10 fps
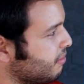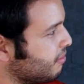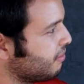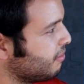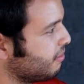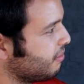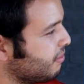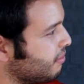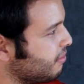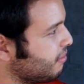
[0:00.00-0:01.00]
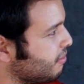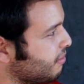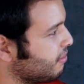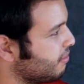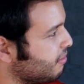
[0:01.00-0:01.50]

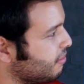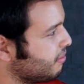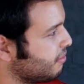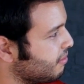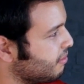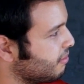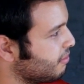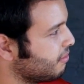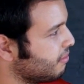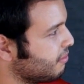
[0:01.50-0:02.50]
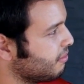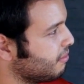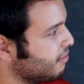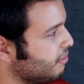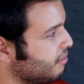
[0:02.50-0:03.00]

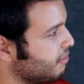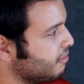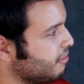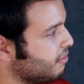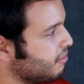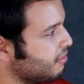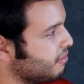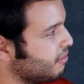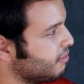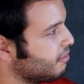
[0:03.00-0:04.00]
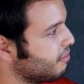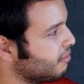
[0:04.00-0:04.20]
[no speech]